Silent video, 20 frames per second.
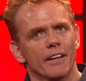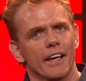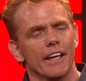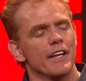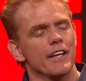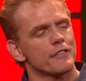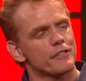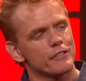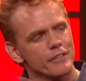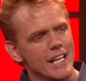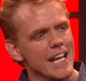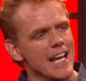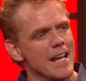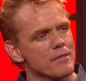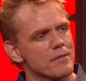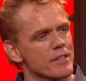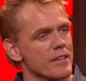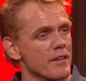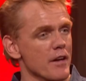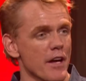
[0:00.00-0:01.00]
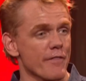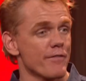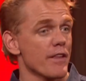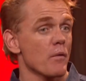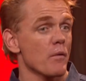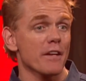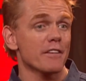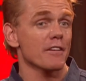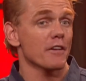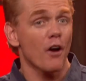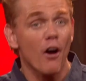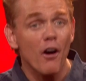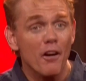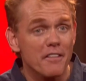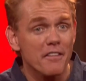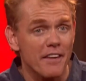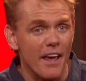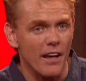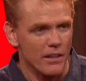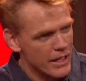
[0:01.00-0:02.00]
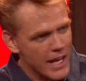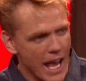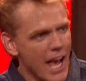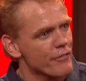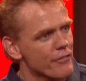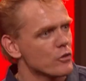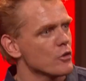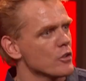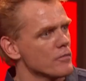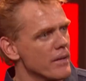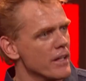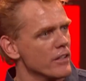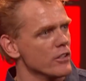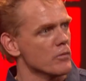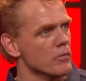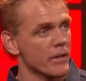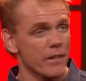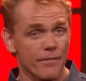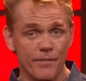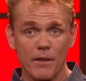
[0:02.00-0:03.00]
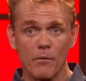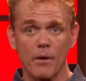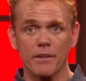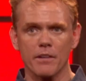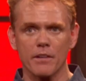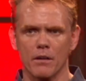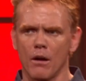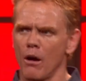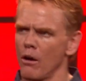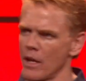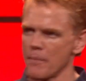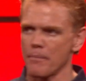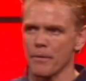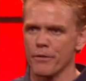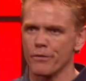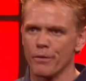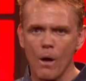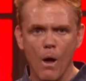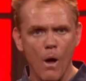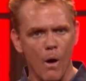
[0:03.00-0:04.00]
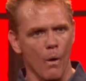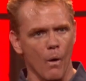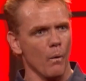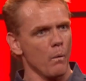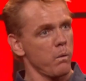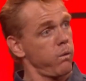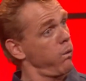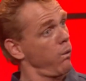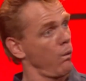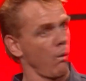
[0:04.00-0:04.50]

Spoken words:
And it seems that if they write down heart attack, they have to admit you. But if they write down heart episode,